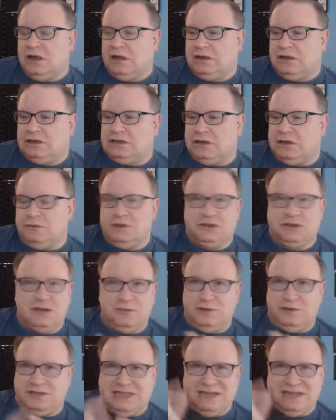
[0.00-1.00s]
So I'm just going
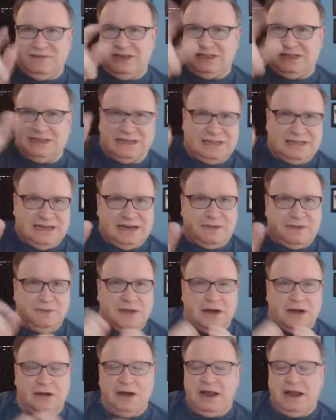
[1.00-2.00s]
to put TV 16 up
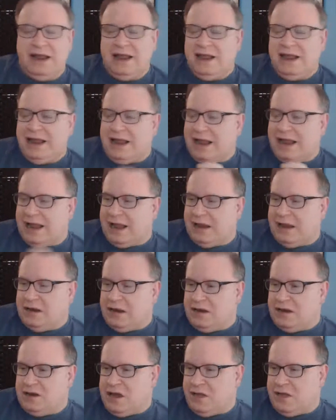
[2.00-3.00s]
there. And
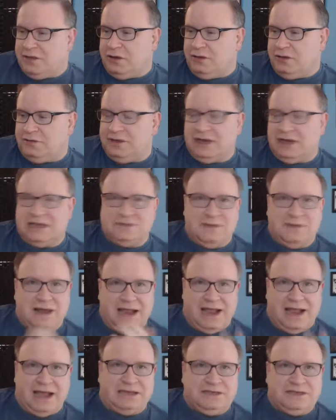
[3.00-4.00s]
another thing that's been
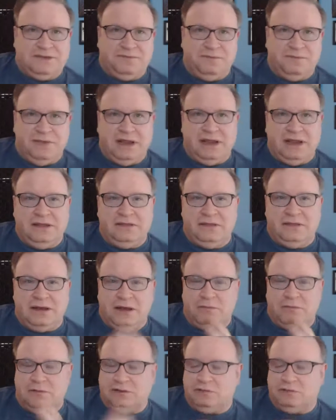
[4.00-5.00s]
asked of me that I
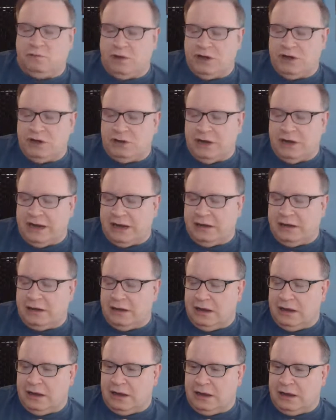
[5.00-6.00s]
was wondering,
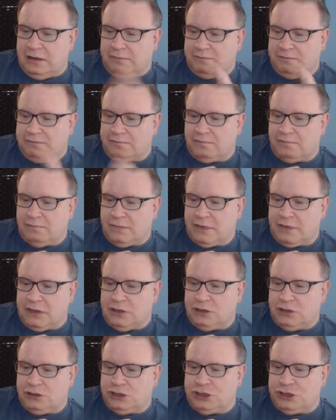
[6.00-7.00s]

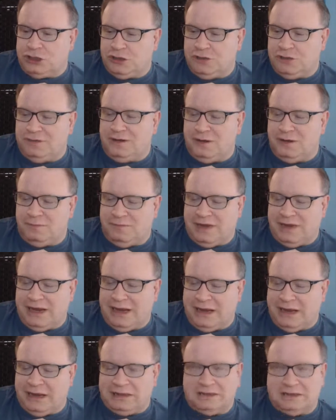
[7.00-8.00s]
should there
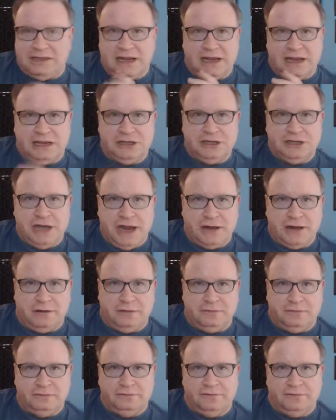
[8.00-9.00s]
be a second
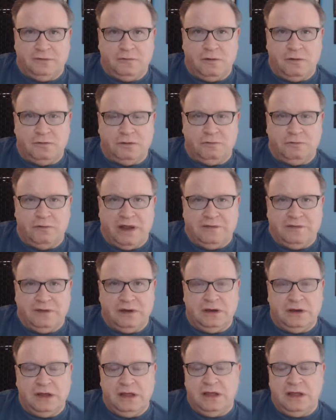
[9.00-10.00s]
channel for Quoth the
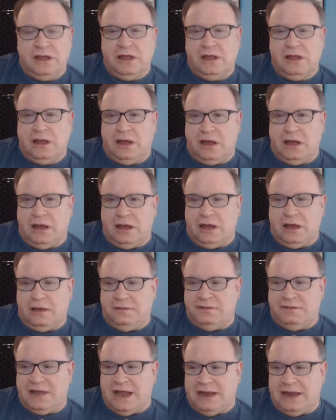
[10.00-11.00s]
Raven
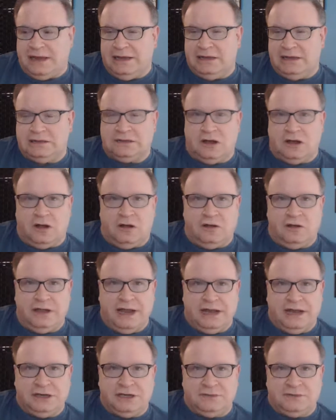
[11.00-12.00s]
that is all
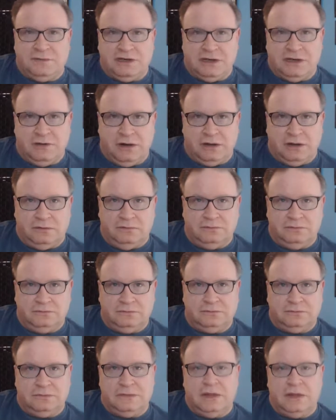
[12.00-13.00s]
ages material?
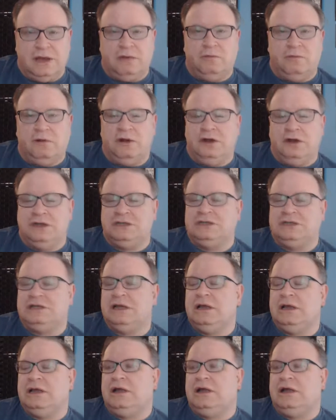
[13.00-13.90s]
In other words,